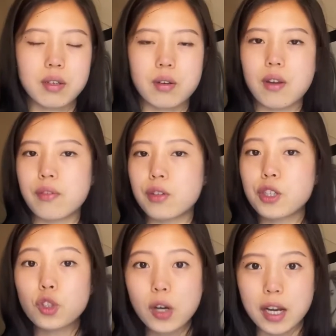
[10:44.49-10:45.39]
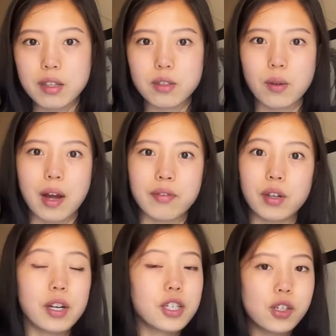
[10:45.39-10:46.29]
You know, you have your strengths, you have
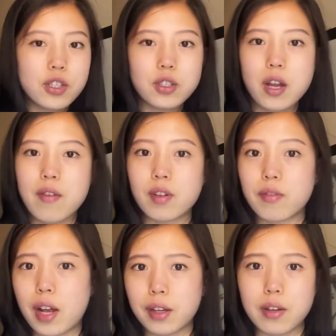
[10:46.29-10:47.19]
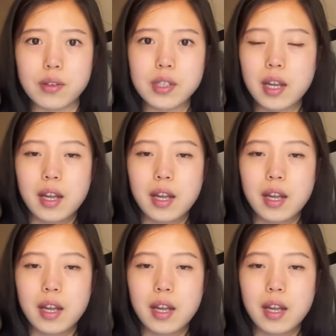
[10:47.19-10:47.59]
your interests, you have your values.